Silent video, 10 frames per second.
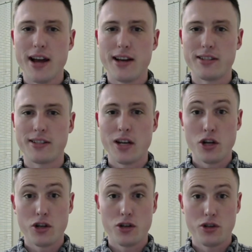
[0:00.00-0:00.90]
has
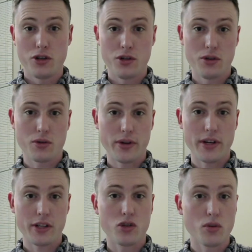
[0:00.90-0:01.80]
2
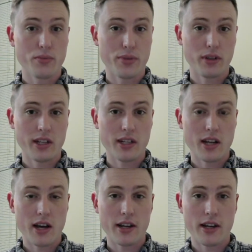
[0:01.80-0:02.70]
greens, 2 ability
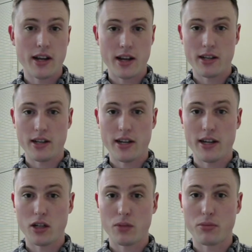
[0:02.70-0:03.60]
die, and
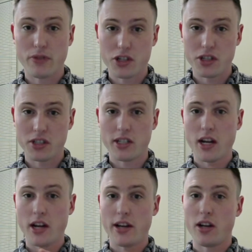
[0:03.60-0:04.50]
a yellow proficiency
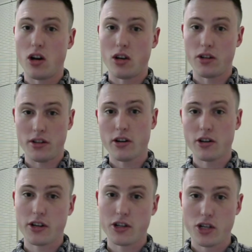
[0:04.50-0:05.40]
die on
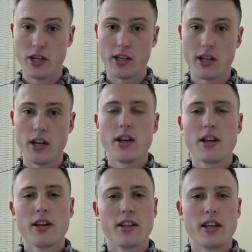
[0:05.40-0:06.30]
their sheet.
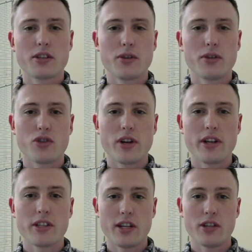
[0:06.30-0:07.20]
That's going to
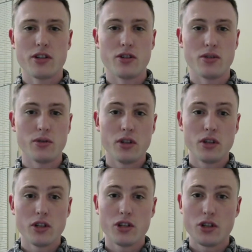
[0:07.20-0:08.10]
translate to
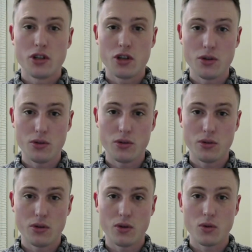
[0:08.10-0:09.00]

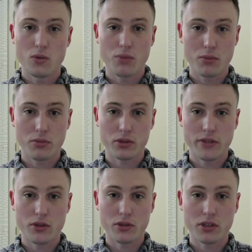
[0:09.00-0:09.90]
2 purple
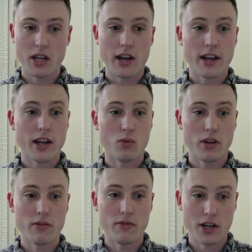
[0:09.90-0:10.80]
difficulty die and
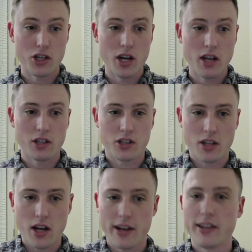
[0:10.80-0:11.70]
1 red challenge
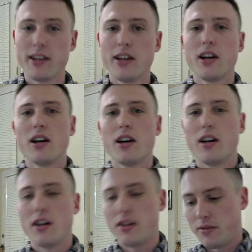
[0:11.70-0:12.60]
die
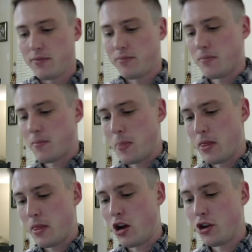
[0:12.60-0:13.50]

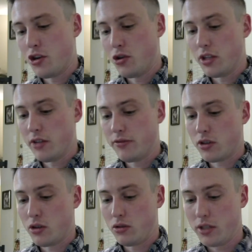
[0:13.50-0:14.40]
on your
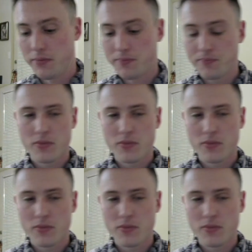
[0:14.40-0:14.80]
difficulty.